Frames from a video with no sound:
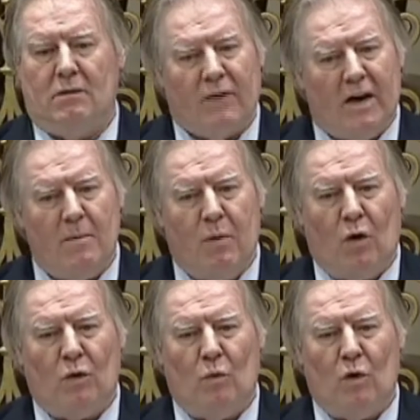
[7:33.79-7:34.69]
Very
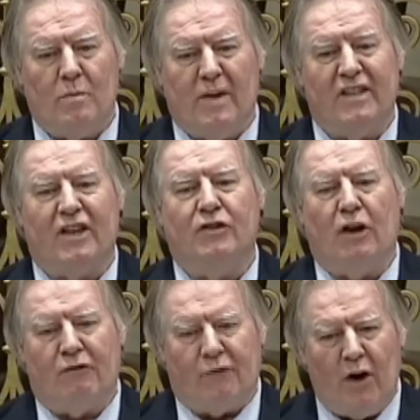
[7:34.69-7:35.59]
important word, Minister. They're
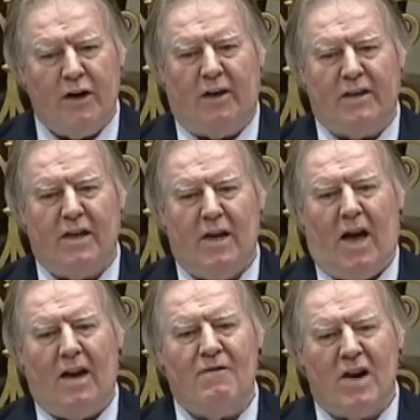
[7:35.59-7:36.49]
finite,
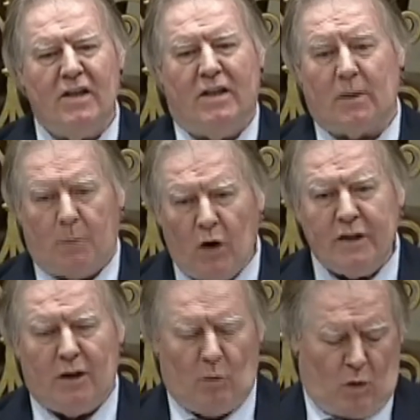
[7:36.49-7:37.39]
and a very
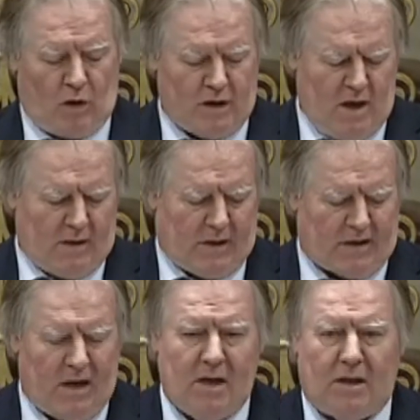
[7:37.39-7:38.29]
disappointing word that
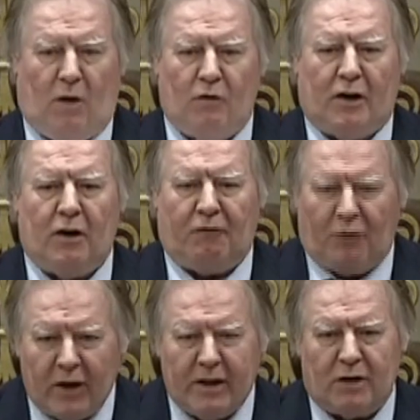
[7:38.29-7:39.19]
there are
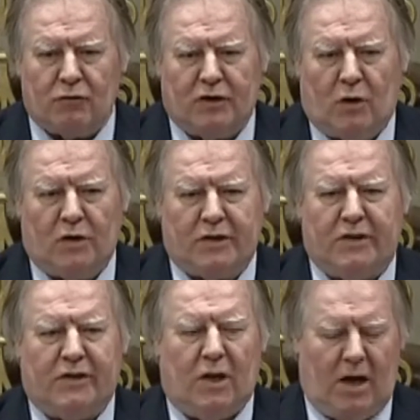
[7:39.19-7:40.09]
finite
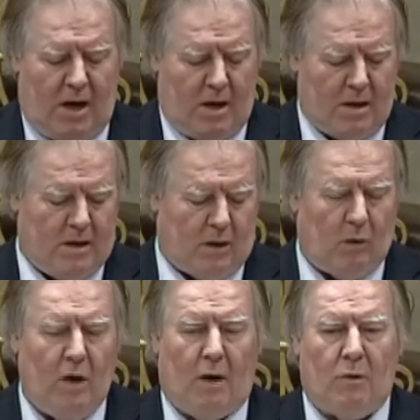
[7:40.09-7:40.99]
resources.
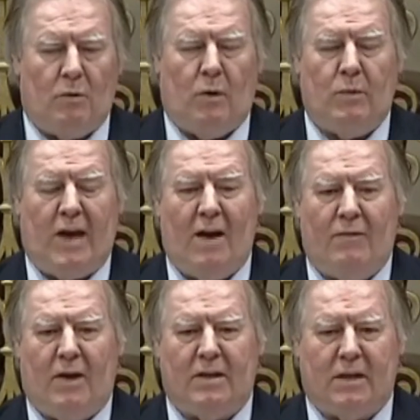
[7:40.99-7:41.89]
When we have
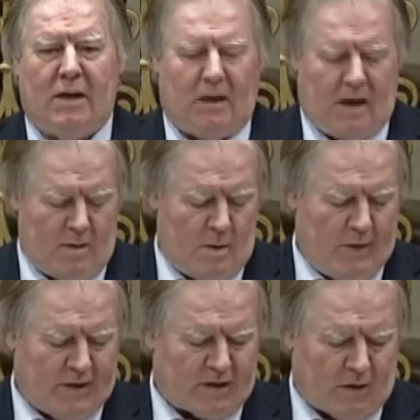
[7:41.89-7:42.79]
a
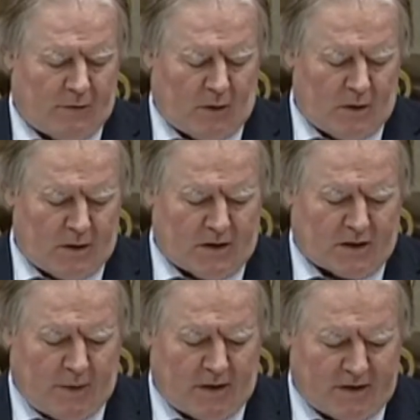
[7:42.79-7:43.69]
Minister for
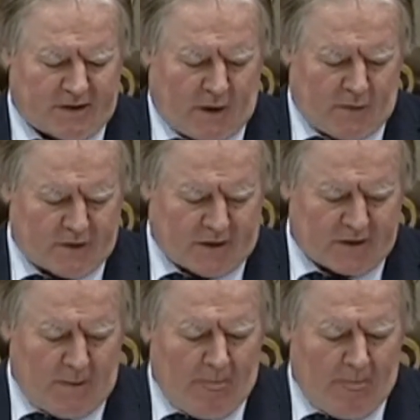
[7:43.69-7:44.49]
Disability Services,